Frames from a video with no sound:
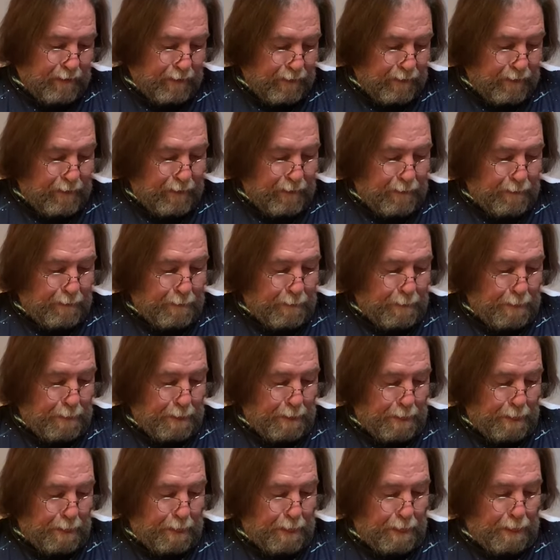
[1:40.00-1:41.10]

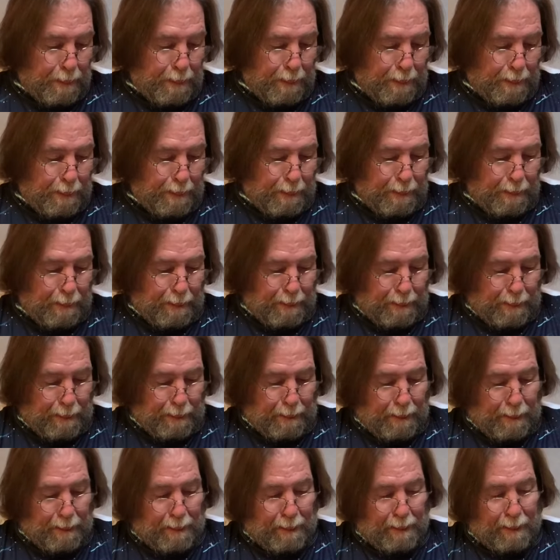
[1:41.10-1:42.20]

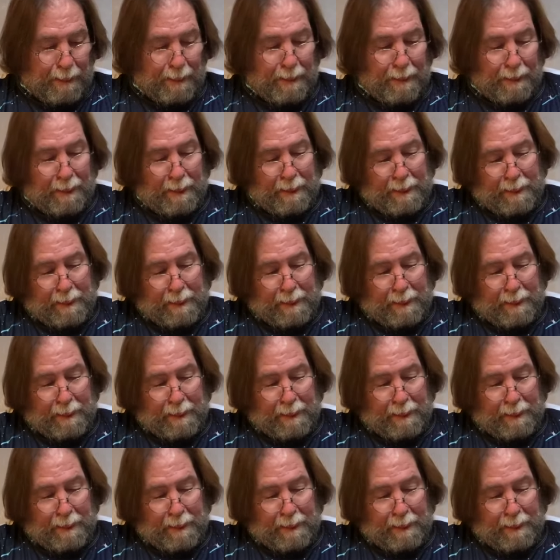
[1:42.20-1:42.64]
(no one is talking)